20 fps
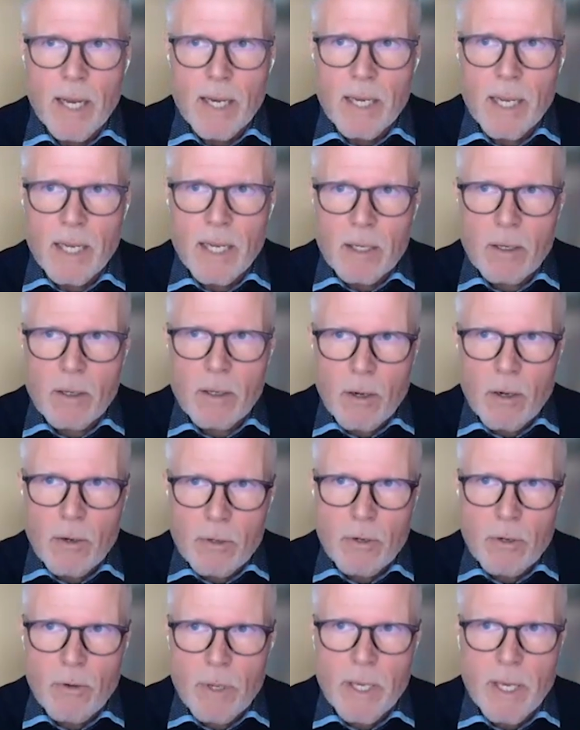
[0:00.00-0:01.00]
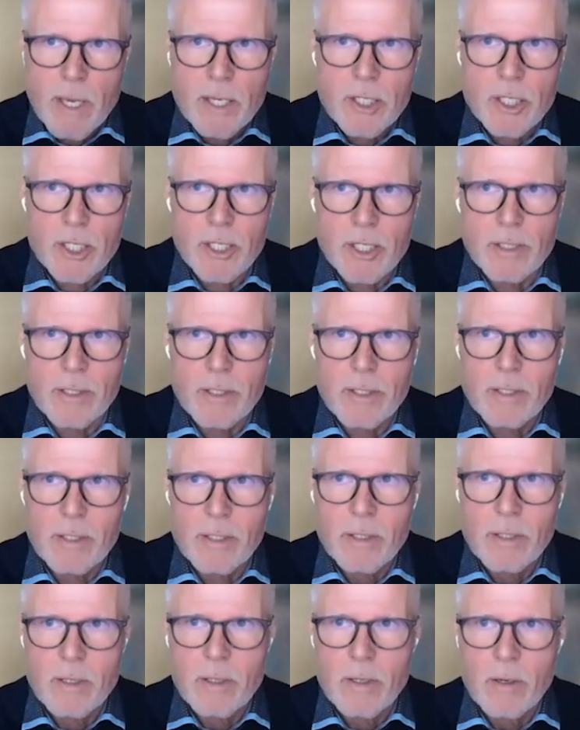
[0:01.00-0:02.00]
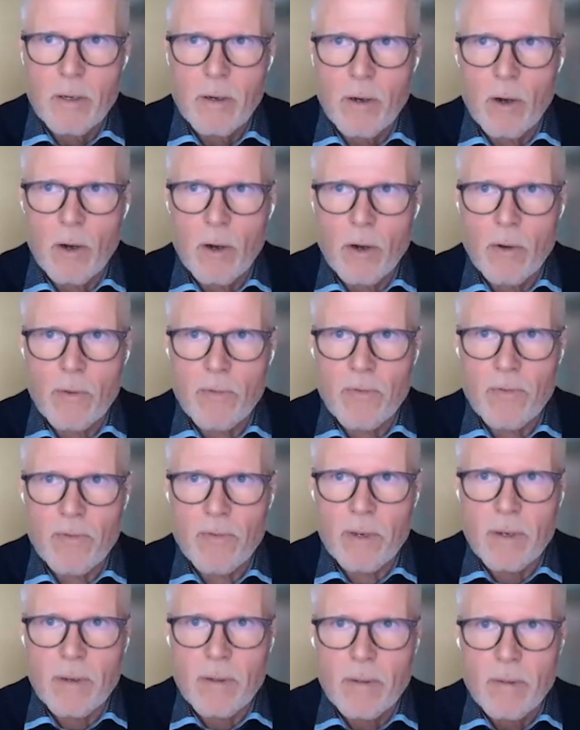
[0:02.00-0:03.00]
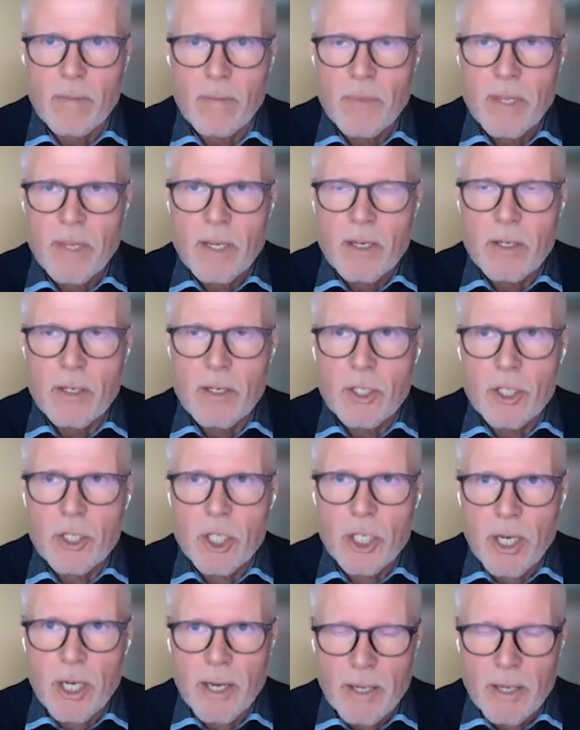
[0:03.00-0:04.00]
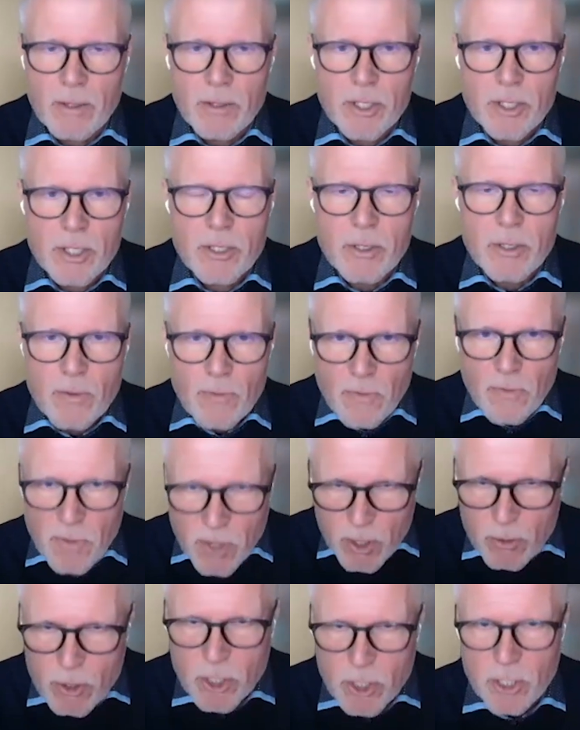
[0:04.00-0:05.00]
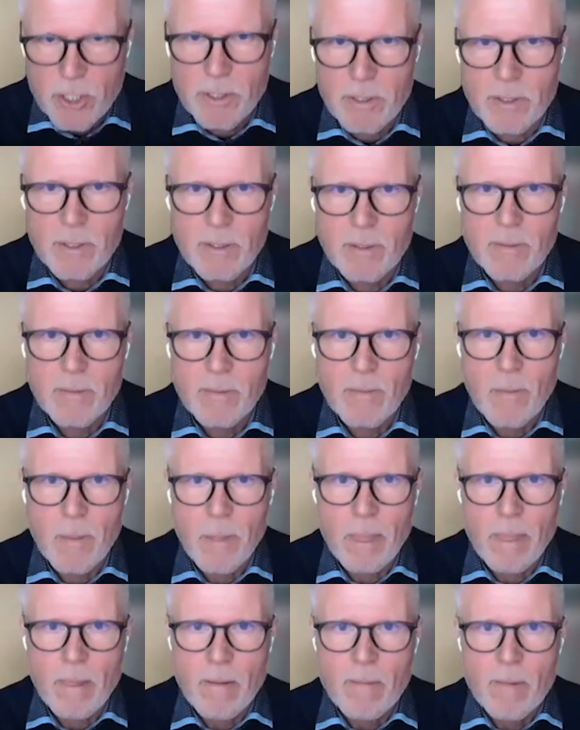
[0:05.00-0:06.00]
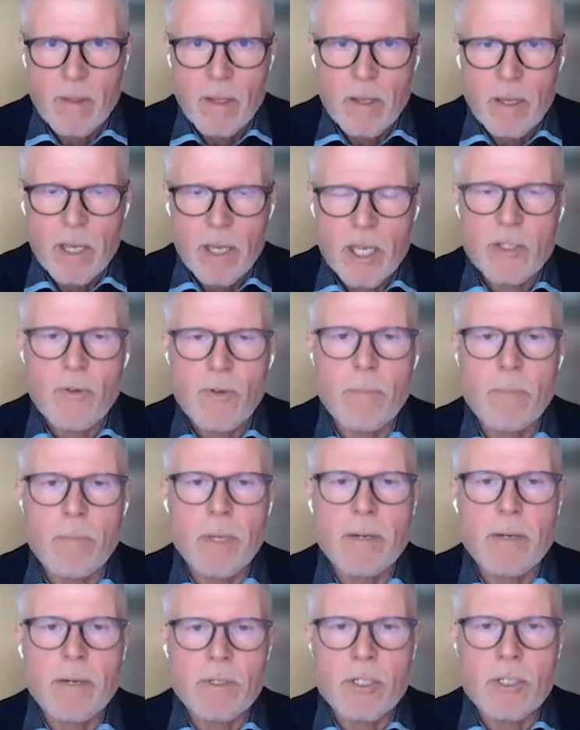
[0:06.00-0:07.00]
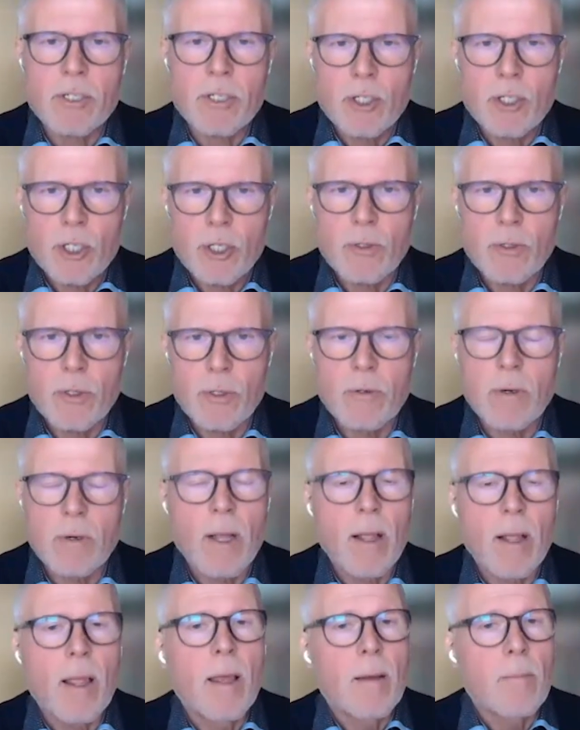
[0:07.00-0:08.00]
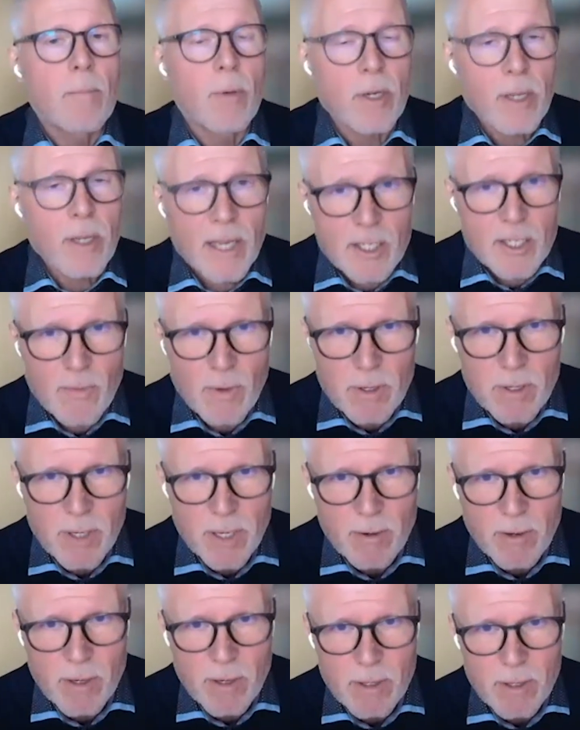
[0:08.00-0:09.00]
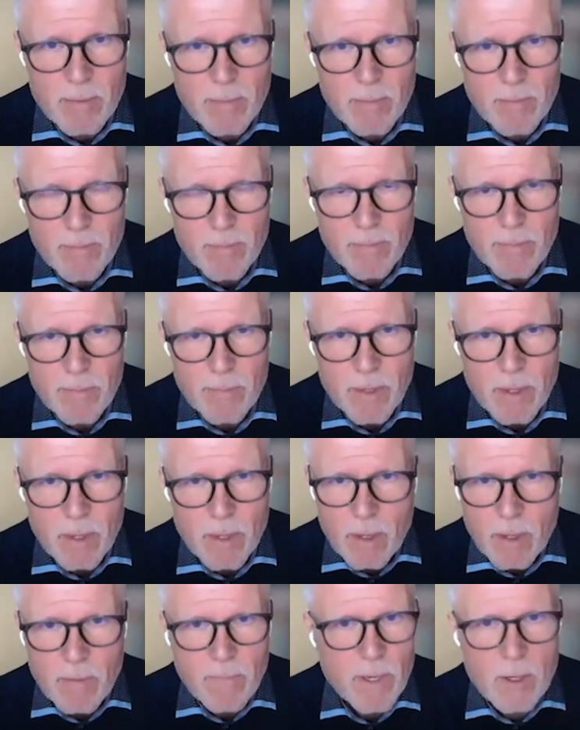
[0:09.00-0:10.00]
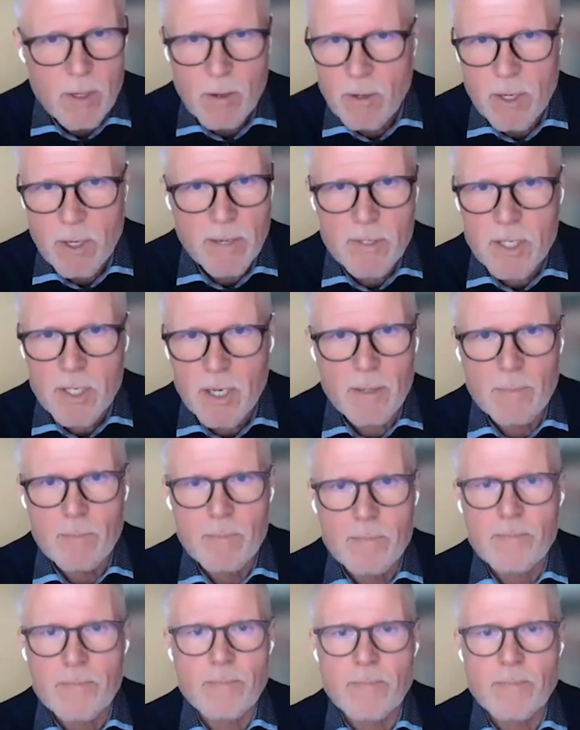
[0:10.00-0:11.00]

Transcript: That co-creation of the child's future is what parents should do. But guess what, Derek? We don't have time.